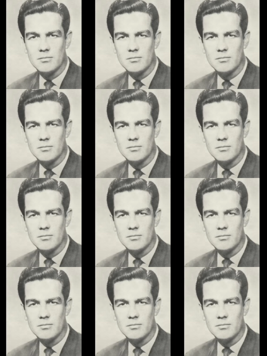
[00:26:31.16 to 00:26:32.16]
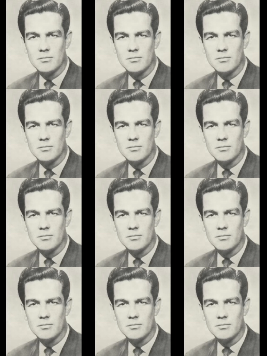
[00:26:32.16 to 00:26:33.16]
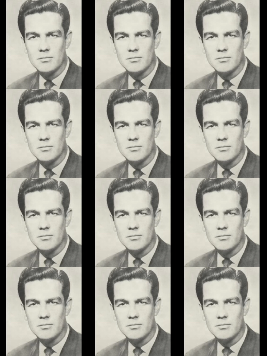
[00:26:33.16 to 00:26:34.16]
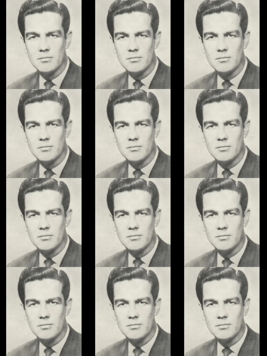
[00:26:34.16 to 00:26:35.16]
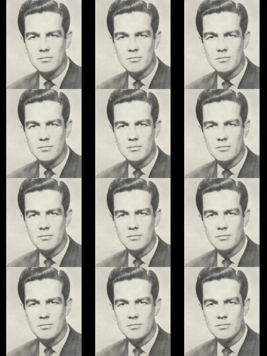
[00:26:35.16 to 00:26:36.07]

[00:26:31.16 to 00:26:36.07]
This is a still picture; no speech is visible.